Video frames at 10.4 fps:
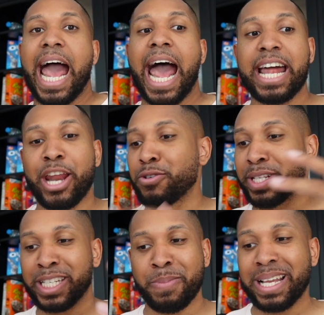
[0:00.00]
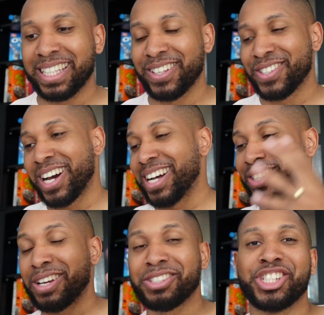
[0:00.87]
and I was expecting those cars.
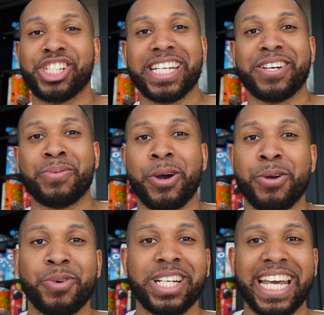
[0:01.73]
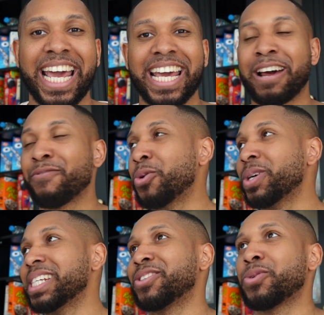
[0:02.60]
So I was just chilling at home one day, and I've
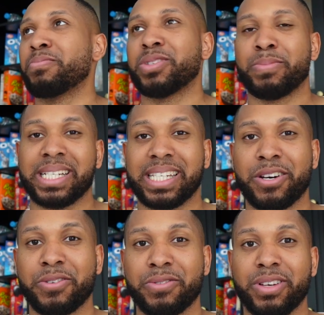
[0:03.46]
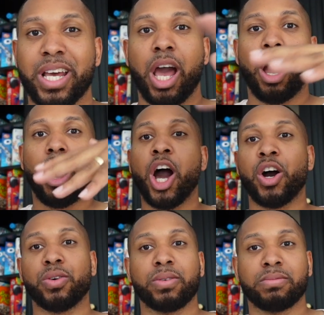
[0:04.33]
always thought to myself,
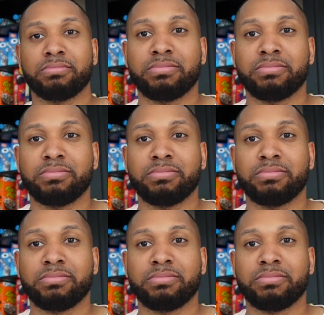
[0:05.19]
oh,